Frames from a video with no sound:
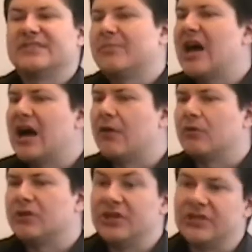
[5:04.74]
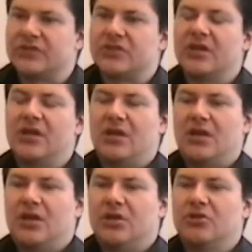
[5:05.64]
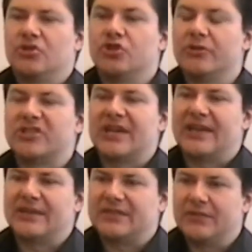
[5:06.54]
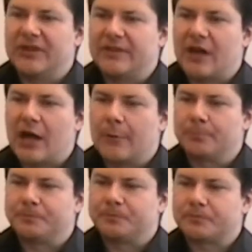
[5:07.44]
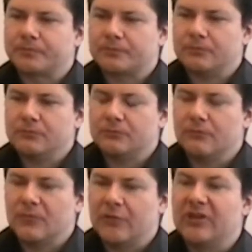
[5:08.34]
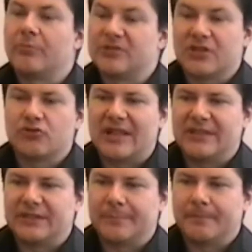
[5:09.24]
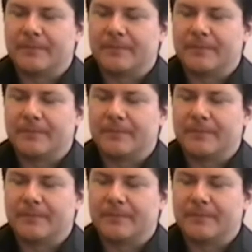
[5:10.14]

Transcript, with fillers: somehow his Jewish identity with, um, with homosexuality.